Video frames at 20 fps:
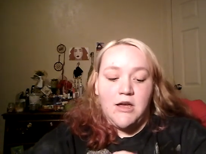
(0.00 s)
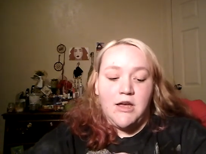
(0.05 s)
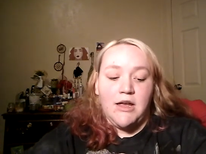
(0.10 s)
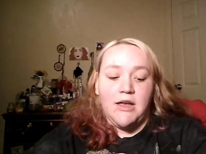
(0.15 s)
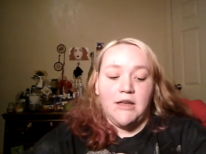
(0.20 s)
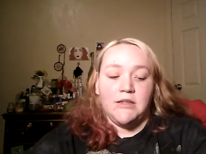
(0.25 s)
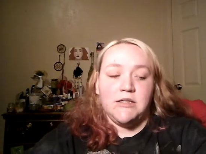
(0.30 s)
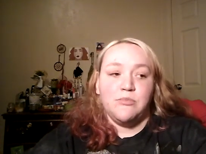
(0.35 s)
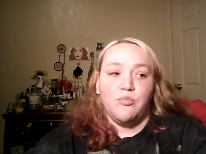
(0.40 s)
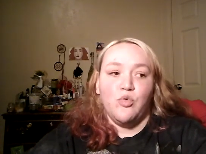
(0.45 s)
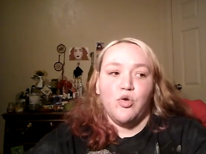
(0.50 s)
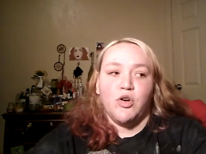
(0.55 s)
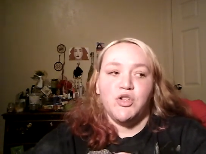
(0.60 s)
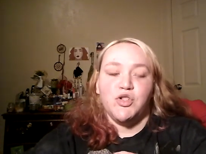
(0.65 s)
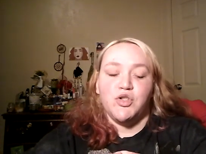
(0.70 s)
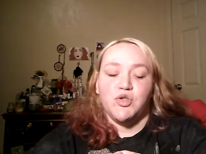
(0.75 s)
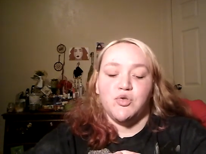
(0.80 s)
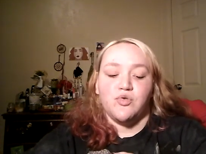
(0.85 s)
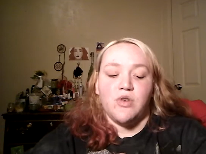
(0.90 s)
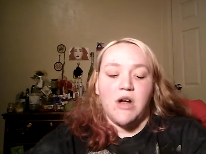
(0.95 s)
It's more
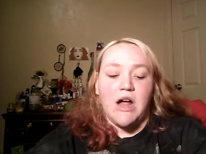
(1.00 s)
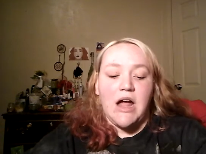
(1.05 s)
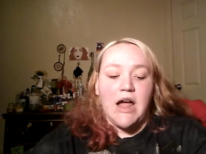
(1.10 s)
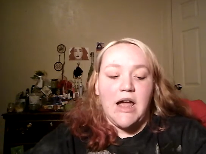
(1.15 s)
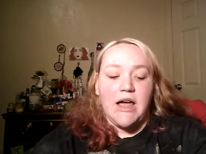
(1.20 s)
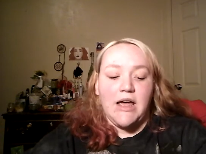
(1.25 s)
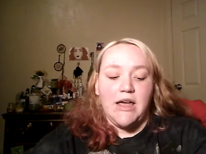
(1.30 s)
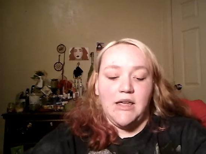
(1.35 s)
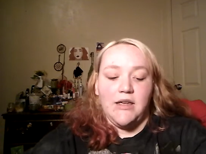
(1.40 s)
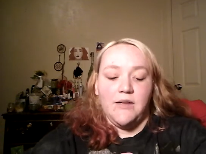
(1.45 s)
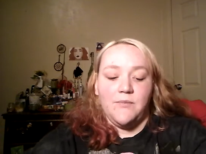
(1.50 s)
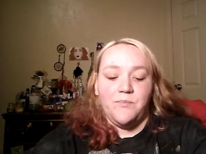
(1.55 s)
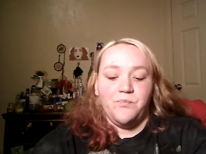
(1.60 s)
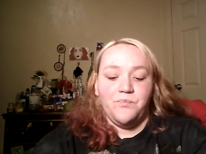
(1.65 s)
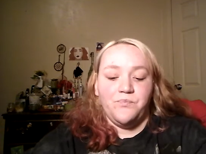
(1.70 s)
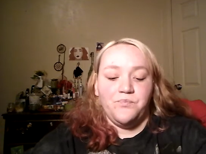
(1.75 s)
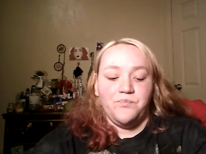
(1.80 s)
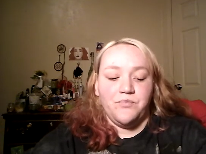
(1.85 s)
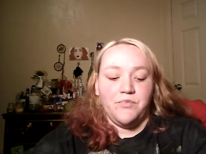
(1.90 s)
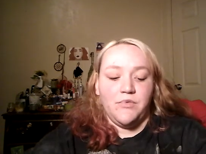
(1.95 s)
dry
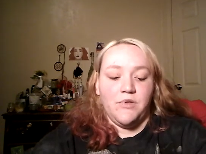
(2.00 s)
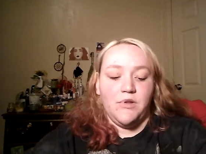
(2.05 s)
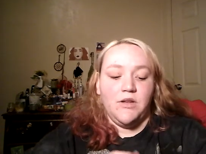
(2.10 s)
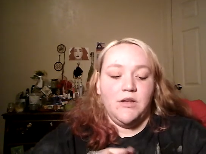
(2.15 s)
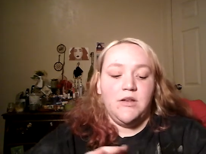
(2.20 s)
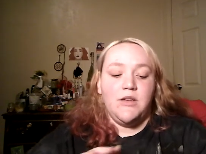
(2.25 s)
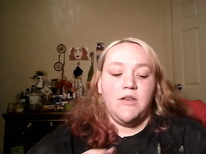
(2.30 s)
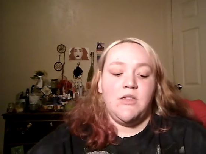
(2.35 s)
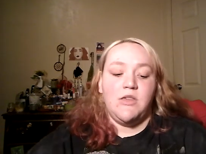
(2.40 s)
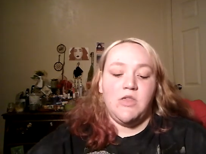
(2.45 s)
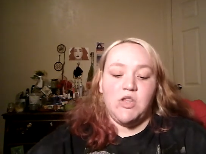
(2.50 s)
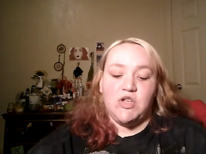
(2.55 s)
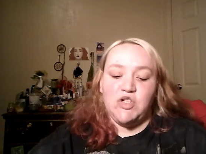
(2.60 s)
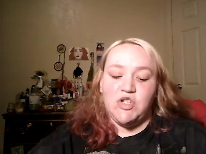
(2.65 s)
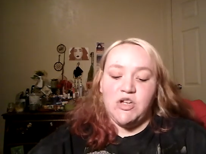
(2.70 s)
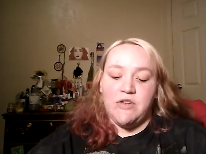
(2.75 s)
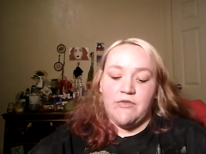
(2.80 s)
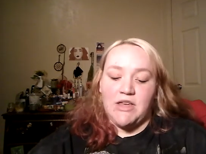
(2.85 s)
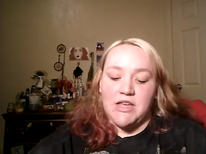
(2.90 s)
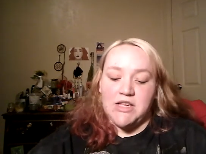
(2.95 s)
than the
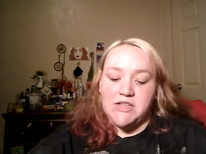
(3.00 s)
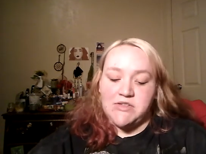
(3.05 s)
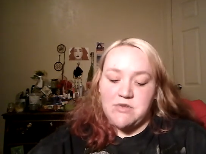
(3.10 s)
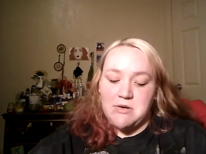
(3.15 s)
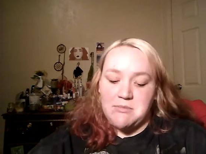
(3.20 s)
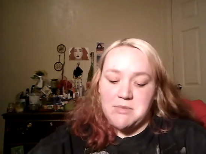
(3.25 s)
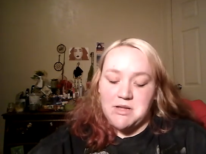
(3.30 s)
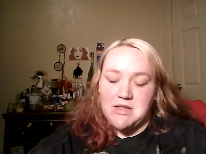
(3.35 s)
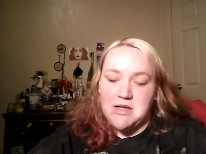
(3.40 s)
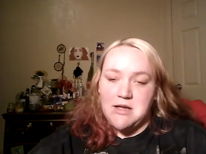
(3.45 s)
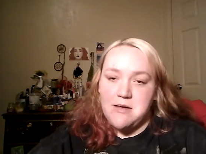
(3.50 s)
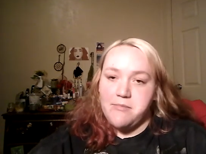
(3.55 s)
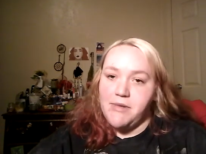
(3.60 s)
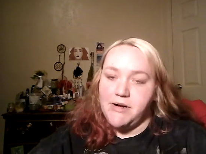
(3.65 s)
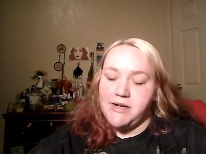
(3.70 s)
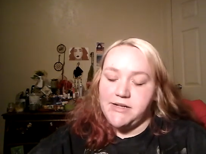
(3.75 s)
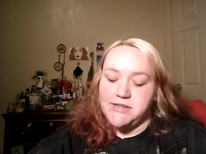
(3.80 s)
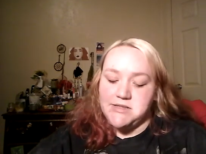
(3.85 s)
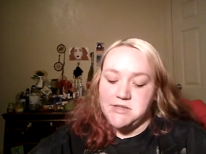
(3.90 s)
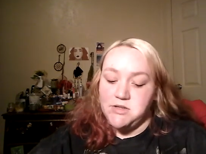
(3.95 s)
Juvia's formula,
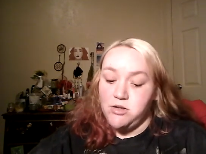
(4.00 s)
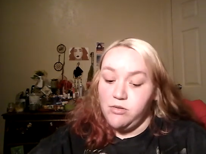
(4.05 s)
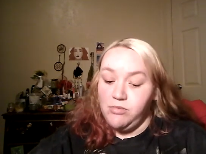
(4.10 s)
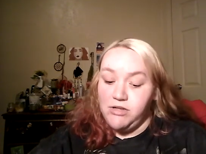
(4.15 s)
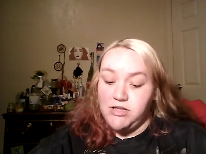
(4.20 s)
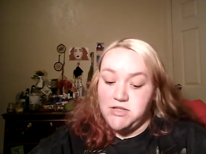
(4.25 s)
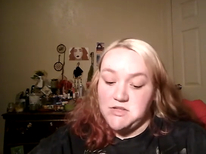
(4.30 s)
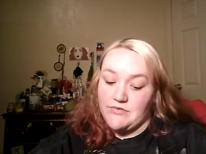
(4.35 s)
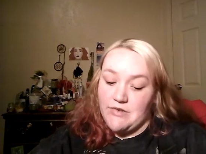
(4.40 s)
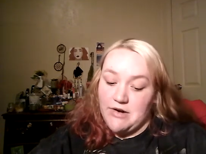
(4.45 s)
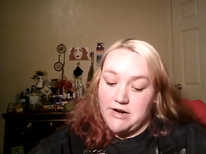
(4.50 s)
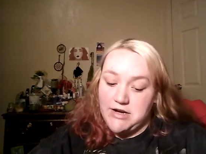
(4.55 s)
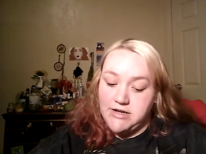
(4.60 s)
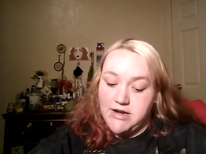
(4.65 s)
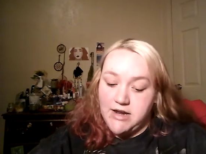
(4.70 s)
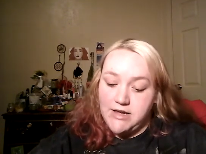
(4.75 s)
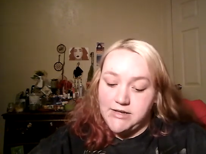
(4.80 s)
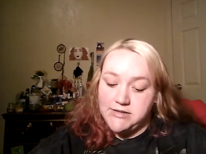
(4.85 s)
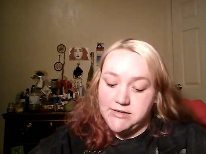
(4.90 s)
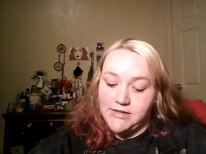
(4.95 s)
but it still blends very
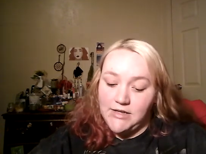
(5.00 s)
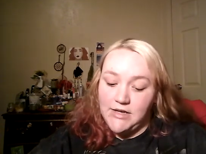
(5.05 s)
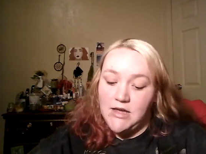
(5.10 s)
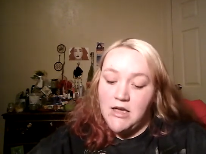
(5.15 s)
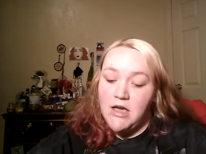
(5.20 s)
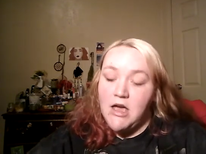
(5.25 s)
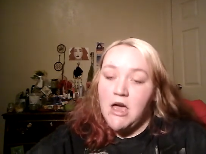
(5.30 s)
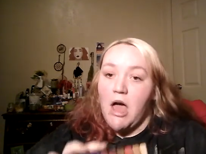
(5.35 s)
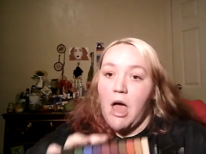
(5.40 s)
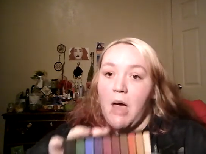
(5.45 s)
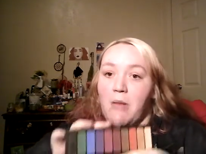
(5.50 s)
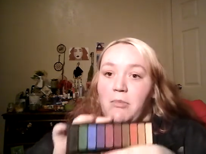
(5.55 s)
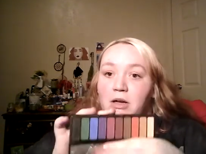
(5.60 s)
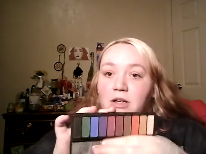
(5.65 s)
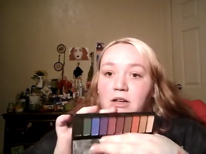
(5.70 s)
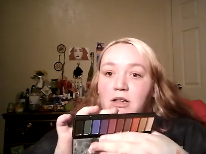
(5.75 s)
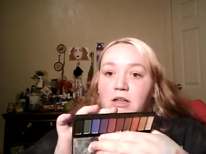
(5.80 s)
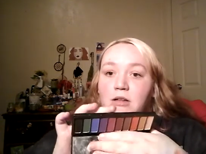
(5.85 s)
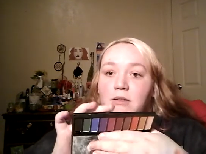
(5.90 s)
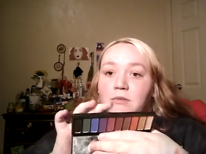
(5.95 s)
nicely. I'm
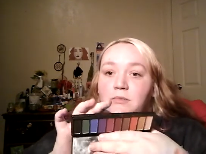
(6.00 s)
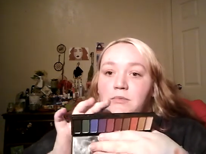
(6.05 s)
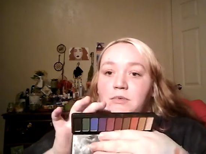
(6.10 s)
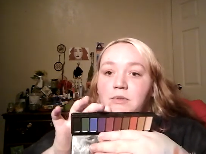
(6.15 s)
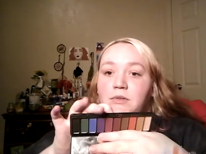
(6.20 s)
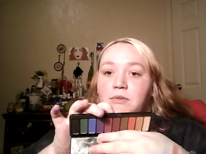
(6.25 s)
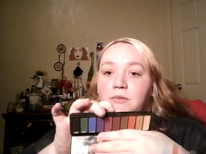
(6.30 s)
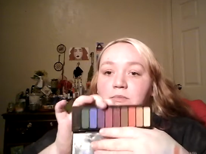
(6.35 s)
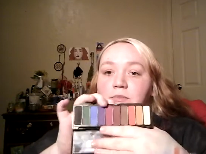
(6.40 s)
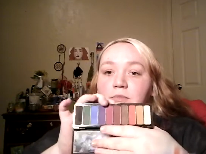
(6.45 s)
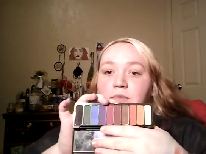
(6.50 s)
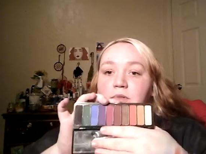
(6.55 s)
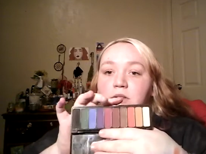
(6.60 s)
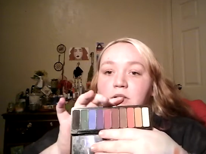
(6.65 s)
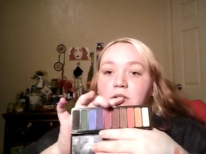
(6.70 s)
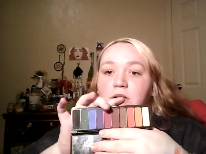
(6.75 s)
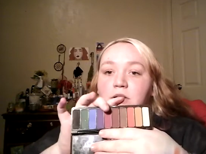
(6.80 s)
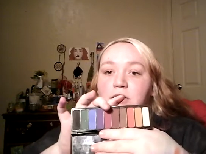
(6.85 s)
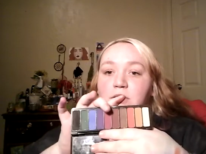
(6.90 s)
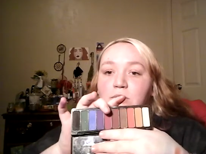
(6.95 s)
gonna
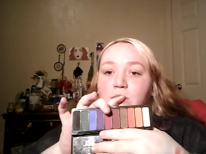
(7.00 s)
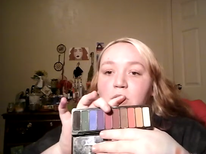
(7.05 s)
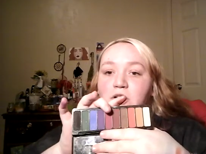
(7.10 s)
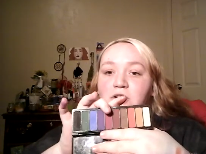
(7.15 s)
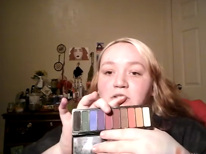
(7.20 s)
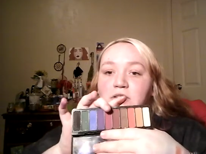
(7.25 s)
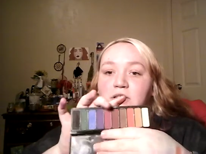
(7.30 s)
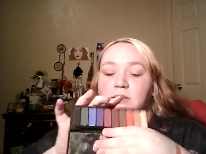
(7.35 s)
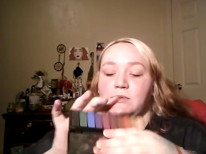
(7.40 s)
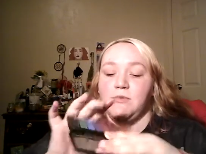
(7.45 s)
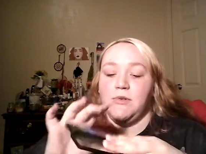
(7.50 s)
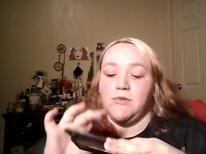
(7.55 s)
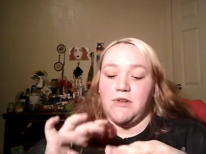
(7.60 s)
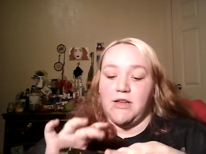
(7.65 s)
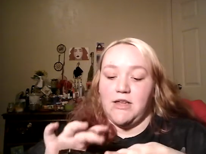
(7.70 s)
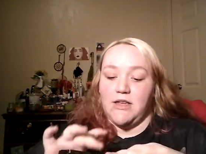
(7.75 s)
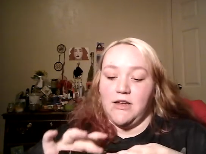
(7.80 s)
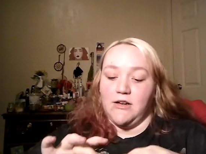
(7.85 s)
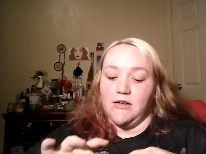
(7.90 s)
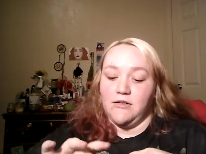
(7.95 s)
swatch this one
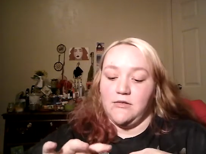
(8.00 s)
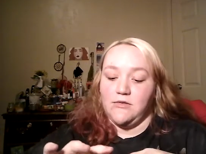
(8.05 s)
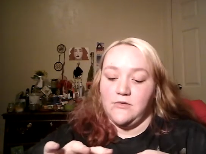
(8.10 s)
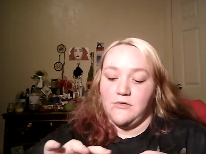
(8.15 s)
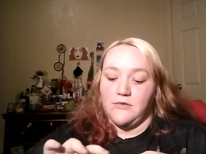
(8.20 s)
right here.